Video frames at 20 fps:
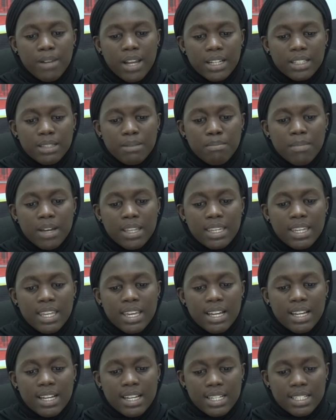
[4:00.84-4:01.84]
like the
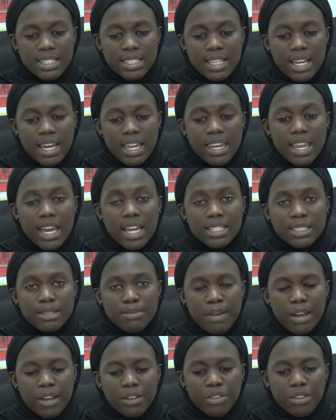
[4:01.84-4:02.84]
Mandinkas and
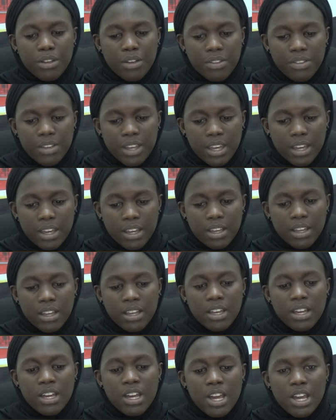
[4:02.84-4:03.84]
expect nothing.
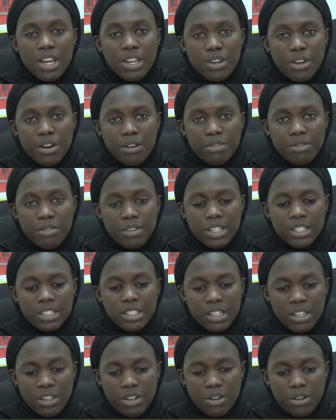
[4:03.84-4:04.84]
Enough is
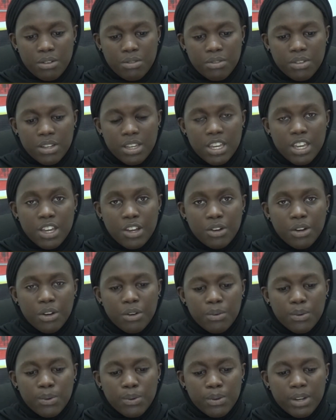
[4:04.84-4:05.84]
enough, he
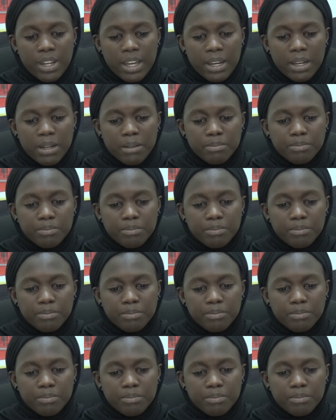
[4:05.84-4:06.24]
concluded.